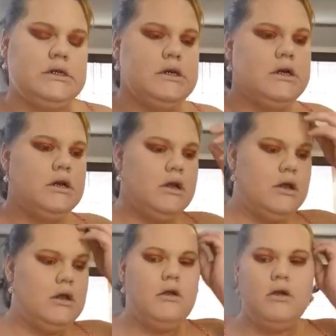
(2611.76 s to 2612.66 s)
Okay,
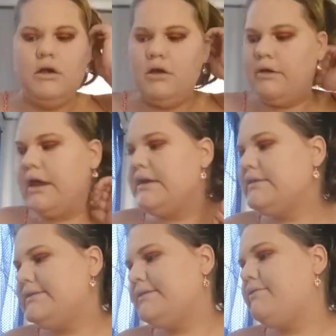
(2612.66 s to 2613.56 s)
so what we're going to do
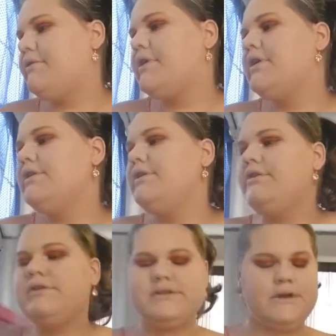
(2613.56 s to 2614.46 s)
is go my
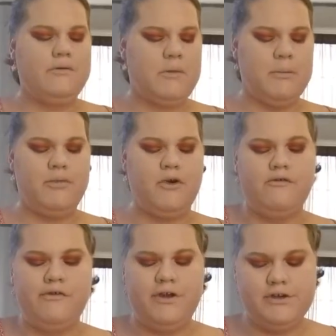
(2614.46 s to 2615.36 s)
Profusion
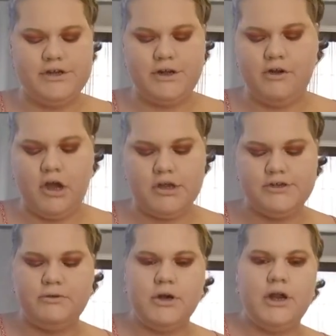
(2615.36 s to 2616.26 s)
Contour in
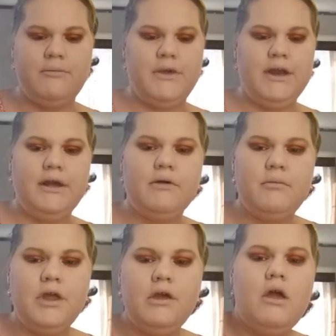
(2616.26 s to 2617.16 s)
medium.
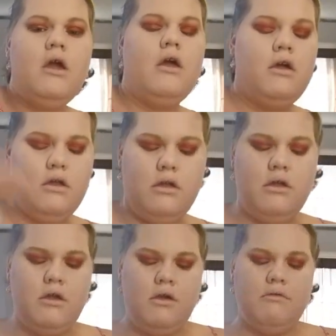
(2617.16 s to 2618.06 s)
And we're going to
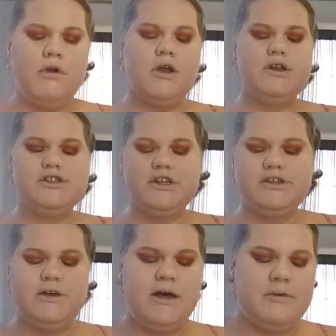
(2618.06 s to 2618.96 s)
chisel out my
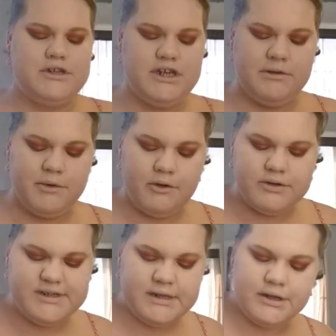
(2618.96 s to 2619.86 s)
cheekbones in the color
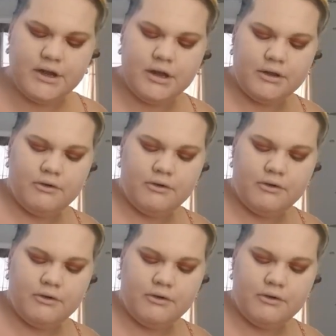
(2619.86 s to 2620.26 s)
Walnut.